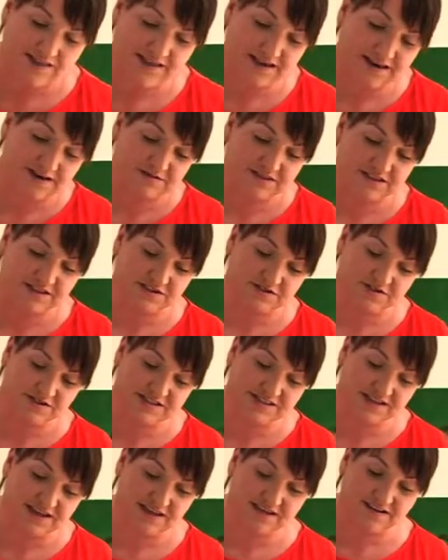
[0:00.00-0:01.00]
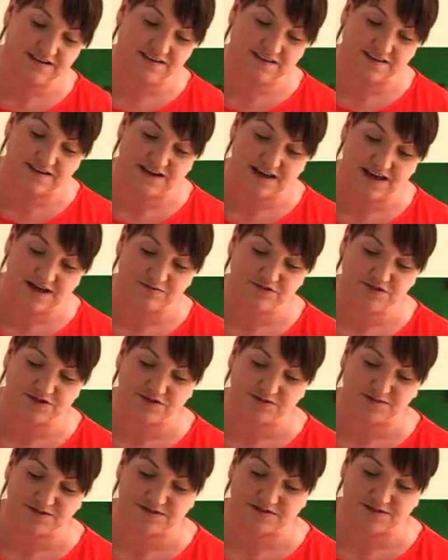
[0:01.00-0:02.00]
And then I'm just going to set the lamb
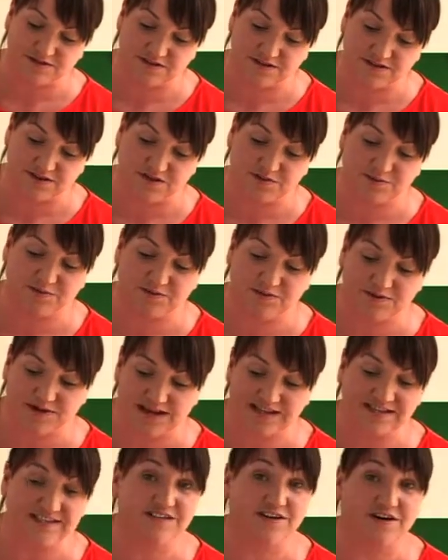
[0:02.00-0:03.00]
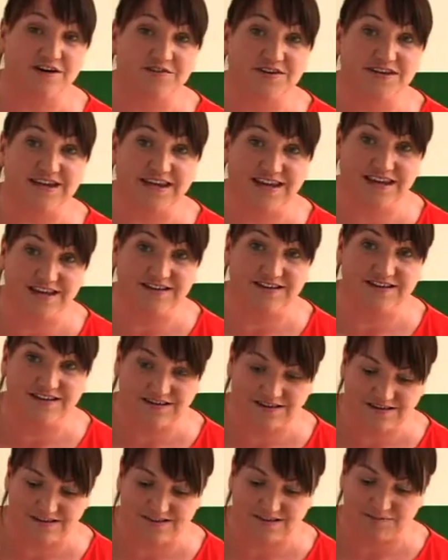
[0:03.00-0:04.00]
chops on the top and serve it
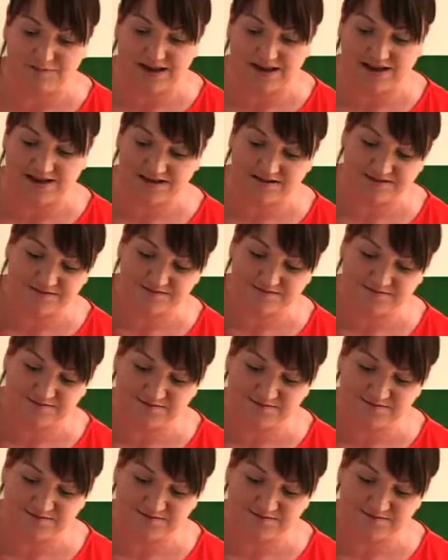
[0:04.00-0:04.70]
in the pan.